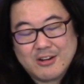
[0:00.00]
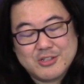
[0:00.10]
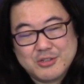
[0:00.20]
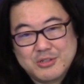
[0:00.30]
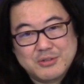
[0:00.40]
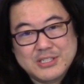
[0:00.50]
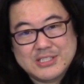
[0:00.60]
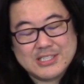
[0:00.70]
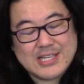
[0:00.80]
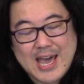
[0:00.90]
Arturo
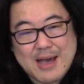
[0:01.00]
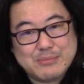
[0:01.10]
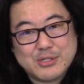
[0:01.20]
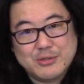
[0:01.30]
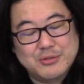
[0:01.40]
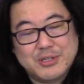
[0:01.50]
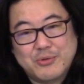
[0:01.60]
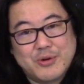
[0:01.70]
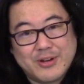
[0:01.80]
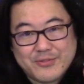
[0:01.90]
is just
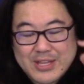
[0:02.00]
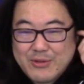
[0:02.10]
absolutely one of